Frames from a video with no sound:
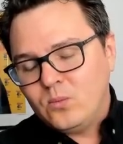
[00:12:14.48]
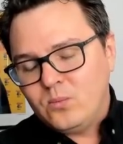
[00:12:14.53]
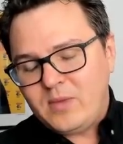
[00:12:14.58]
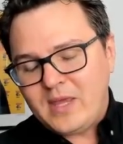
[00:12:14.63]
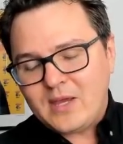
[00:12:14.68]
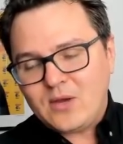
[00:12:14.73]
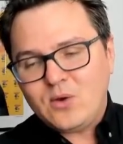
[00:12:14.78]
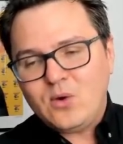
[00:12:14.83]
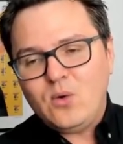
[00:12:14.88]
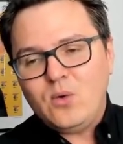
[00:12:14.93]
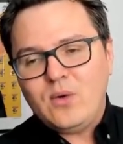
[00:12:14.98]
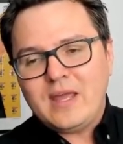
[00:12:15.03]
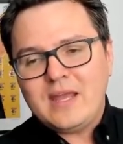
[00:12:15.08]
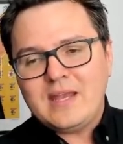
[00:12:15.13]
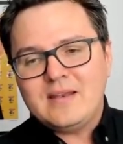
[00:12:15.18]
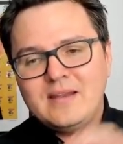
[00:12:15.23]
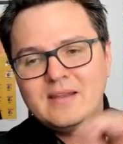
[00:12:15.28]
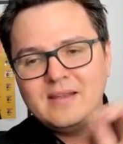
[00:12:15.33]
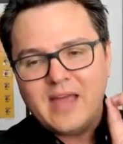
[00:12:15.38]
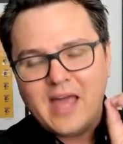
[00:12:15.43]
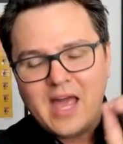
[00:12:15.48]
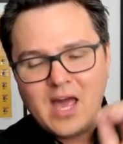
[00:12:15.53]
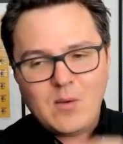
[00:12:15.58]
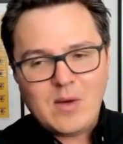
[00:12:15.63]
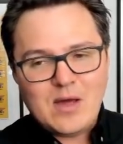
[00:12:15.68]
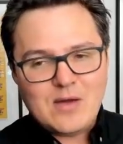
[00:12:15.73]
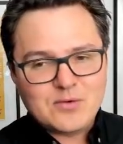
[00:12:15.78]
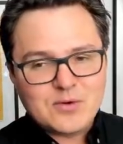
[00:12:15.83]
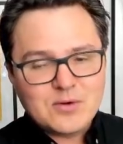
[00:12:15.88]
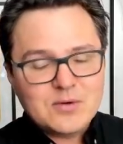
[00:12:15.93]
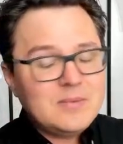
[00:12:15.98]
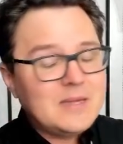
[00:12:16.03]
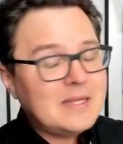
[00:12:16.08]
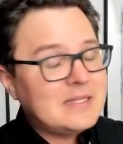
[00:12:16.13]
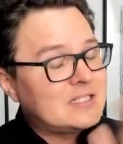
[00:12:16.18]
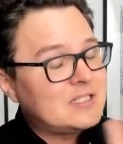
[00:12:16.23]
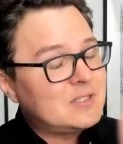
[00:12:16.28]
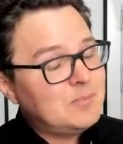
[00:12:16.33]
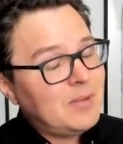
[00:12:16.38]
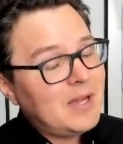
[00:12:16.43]
Bitcoin, however,
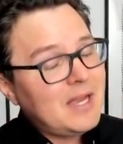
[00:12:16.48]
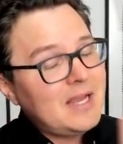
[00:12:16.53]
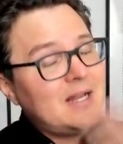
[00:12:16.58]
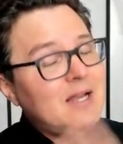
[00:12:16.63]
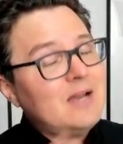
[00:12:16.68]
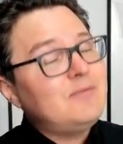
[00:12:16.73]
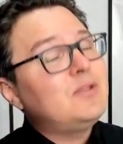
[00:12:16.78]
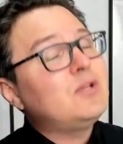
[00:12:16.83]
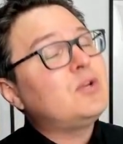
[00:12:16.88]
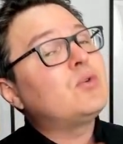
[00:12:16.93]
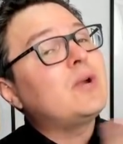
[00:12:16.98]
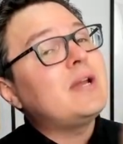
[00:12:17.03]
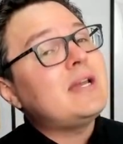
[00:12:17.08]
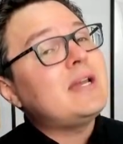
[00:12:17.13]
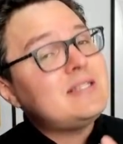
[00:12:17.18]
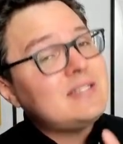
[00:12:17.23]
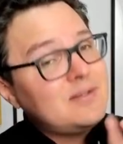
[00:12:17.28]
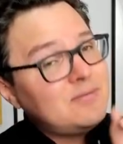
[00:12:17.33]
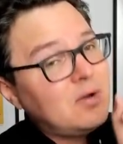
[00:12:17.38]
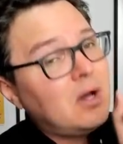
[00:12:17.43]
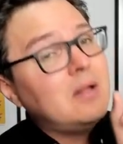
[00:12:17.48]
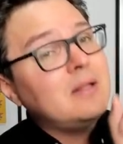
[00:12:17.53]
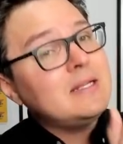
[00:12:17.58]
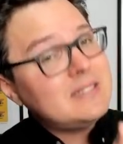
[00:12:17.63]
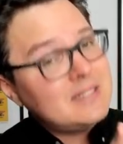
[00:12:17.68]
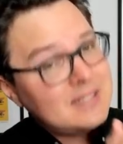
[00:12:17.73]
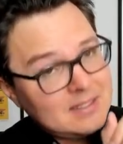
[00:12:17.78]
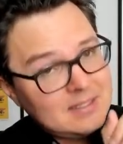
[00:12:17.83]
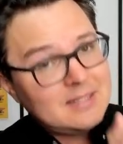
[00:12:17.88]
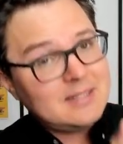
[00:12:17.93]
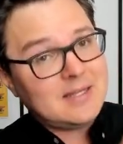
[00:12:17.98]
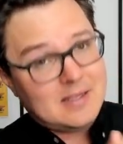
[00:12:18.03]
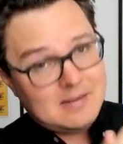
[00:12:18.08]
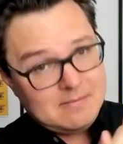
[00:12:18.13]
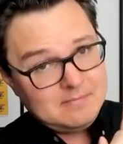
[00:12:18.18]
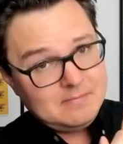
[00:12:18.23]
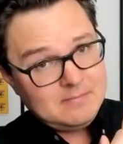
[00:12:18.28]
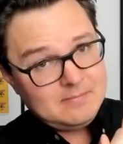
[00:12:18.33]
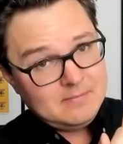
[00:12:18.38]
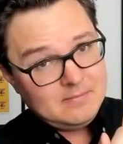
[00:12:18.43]
in spite of the crazy
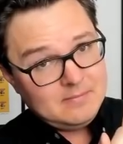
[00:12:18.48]
volatility,